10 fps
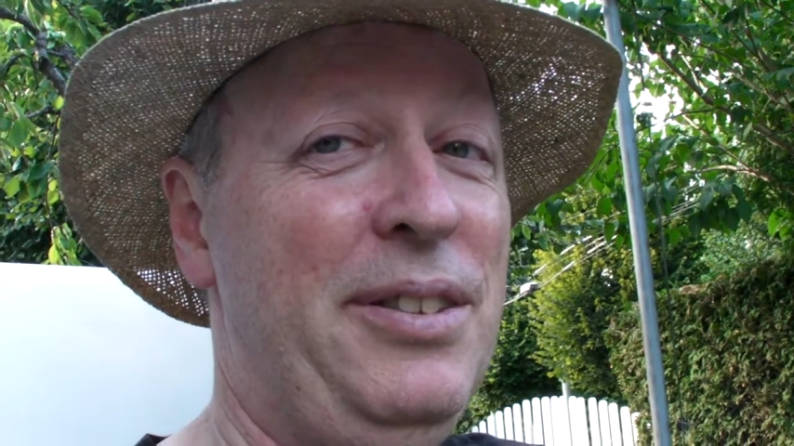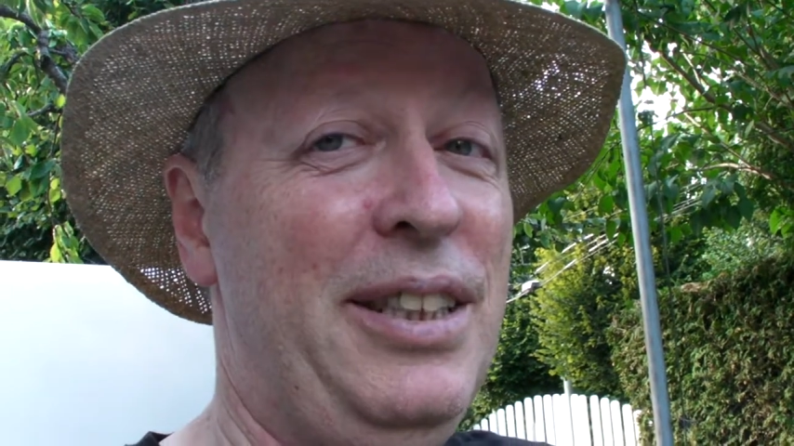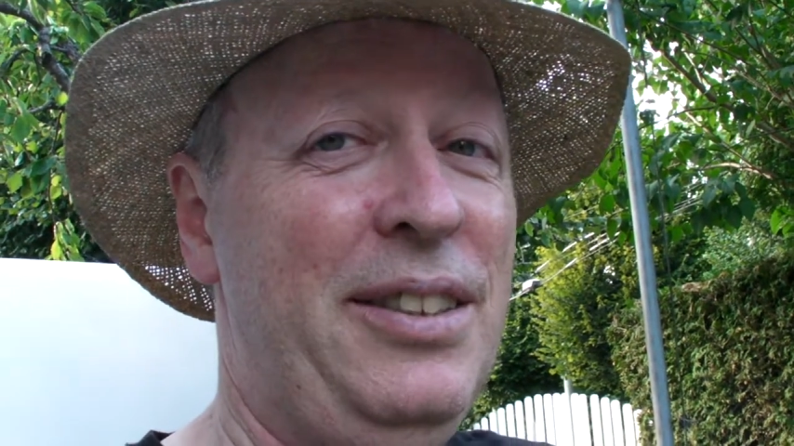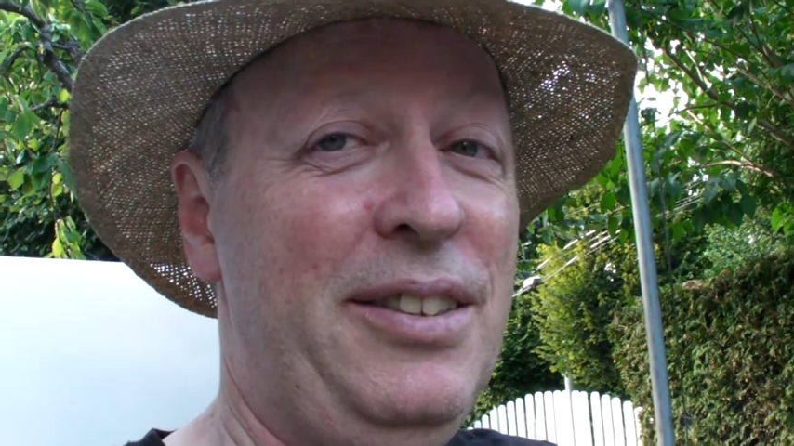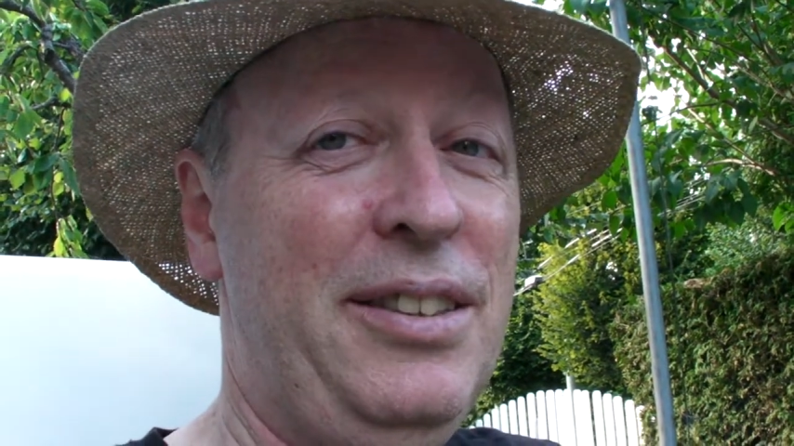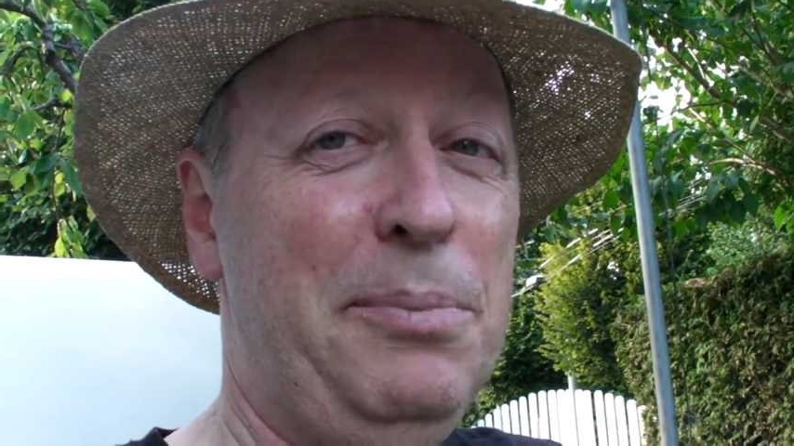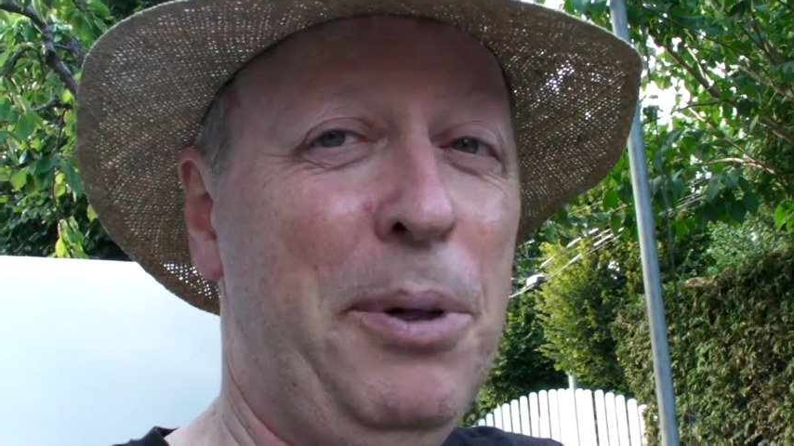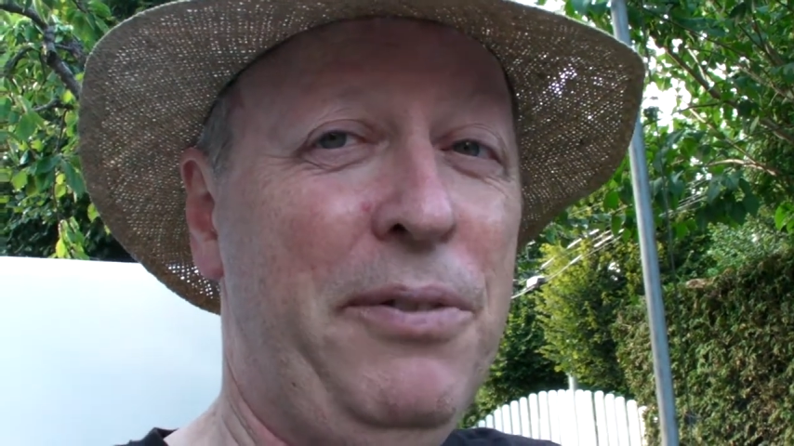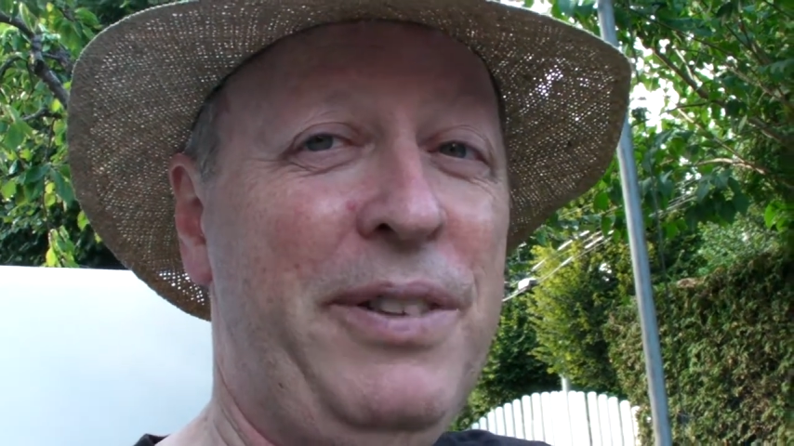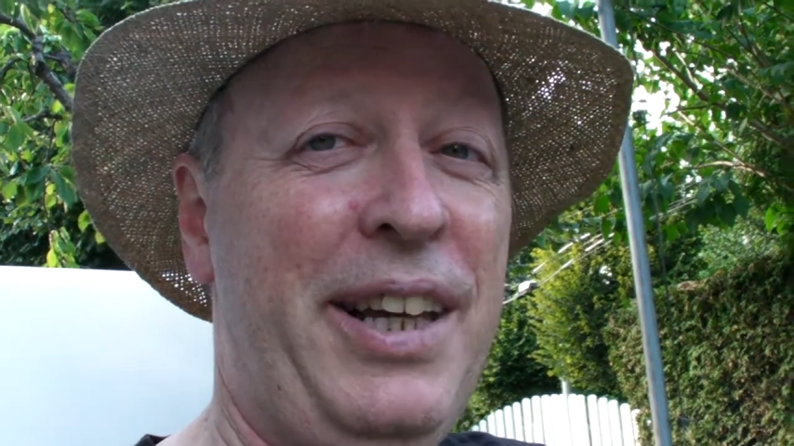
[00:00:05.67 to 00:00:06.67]
DC's
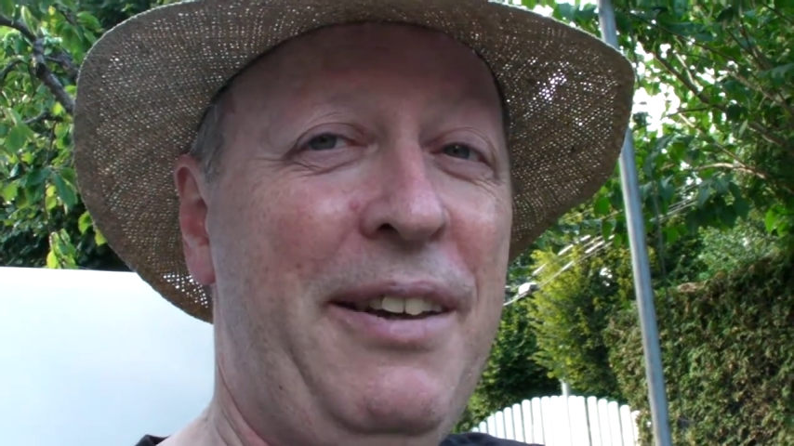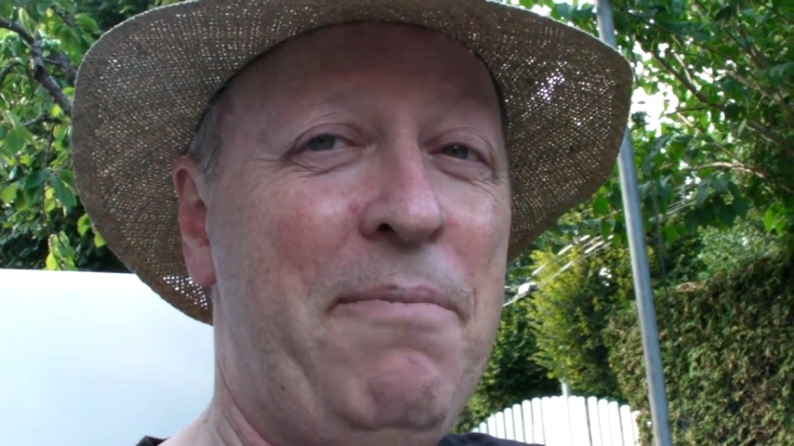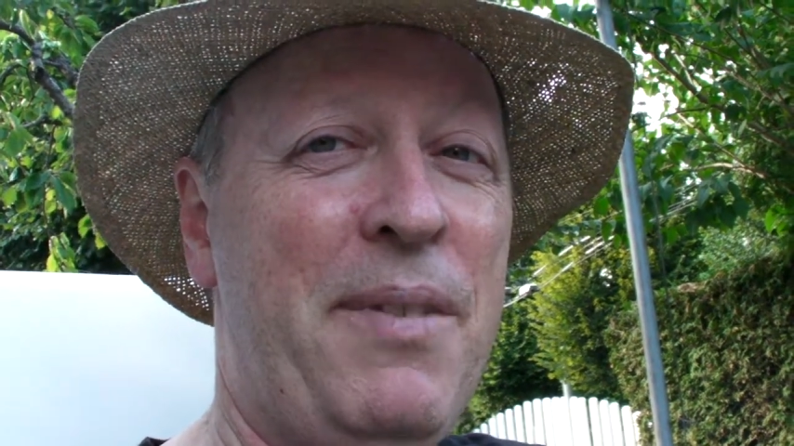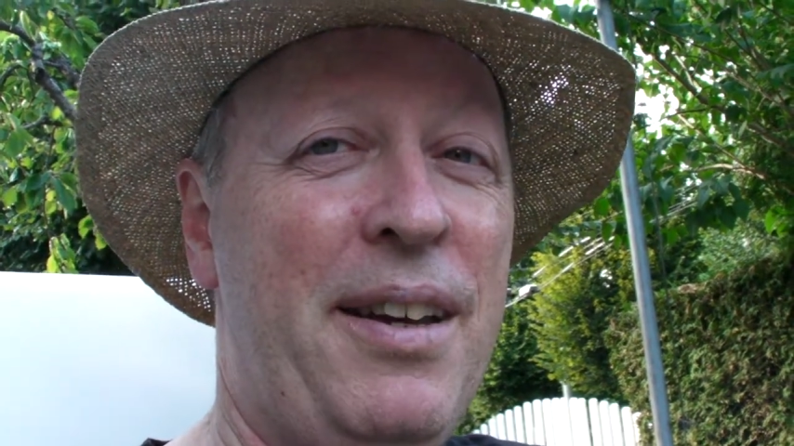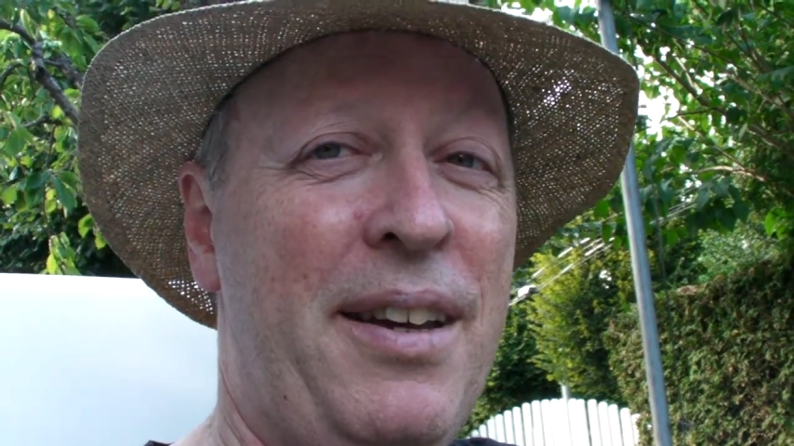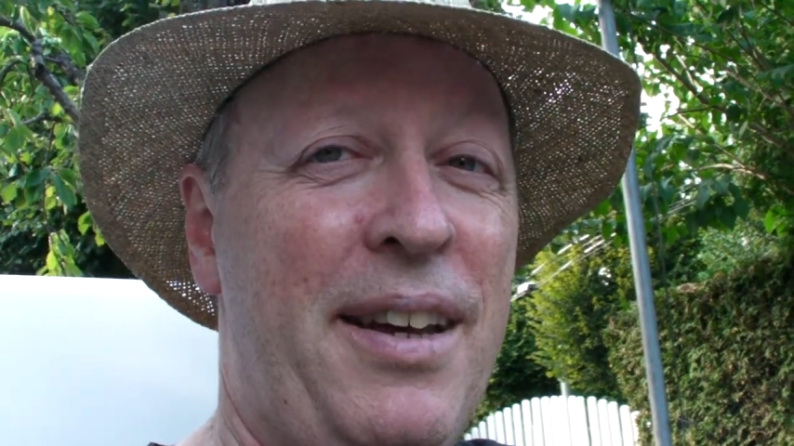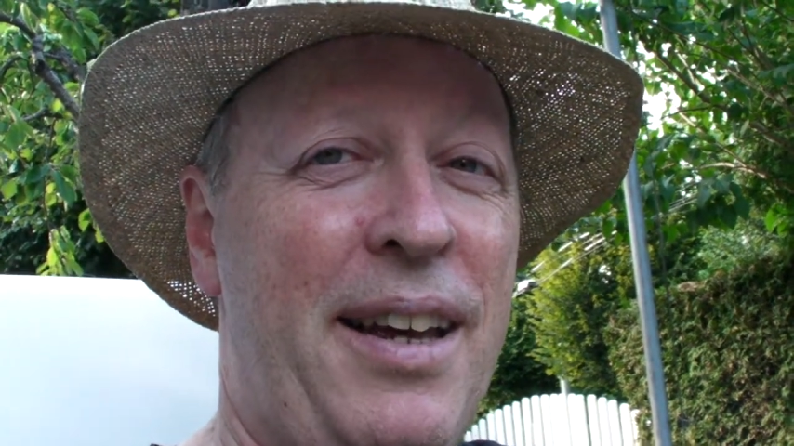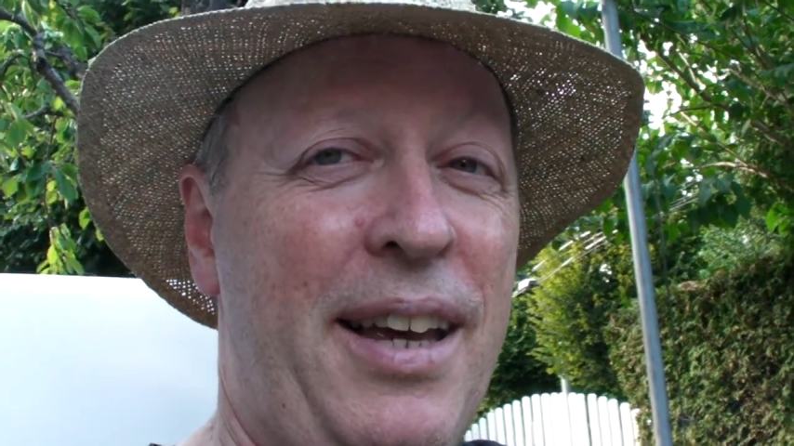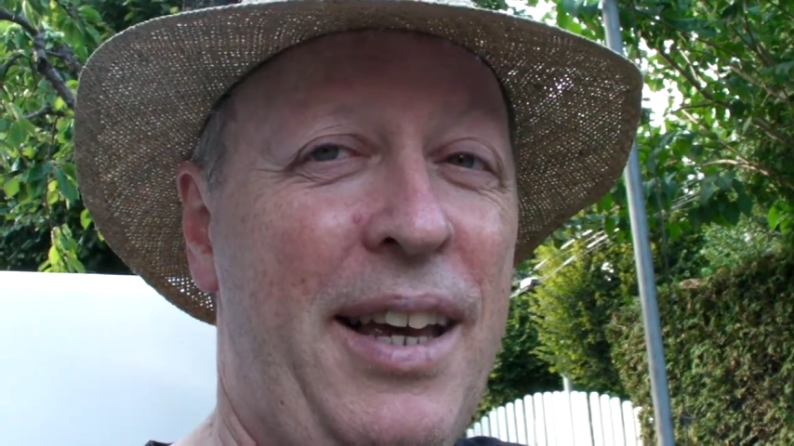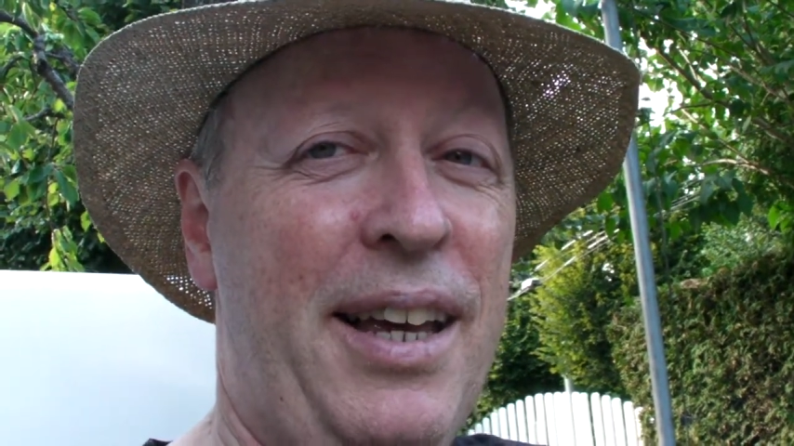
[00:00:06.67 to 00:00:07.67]
birthday,
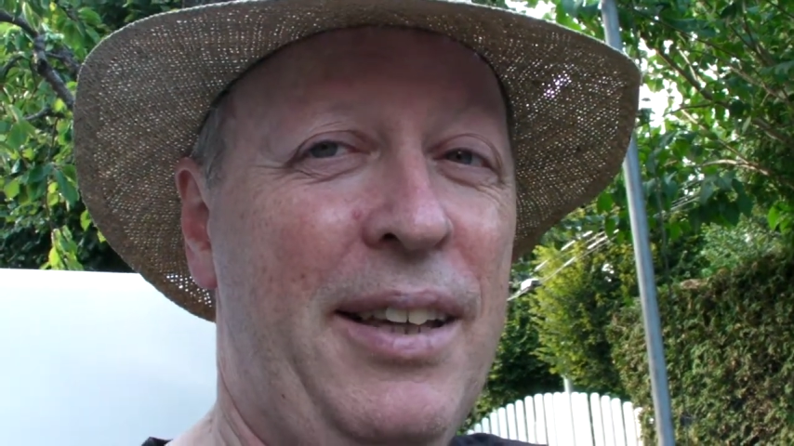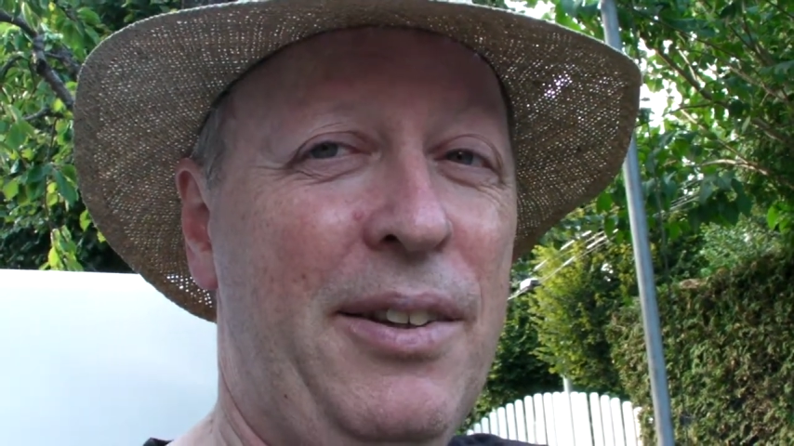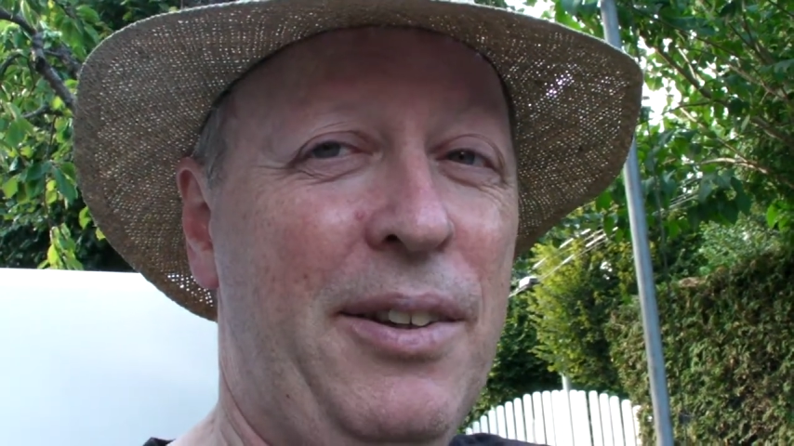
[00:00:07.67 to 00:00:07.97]
and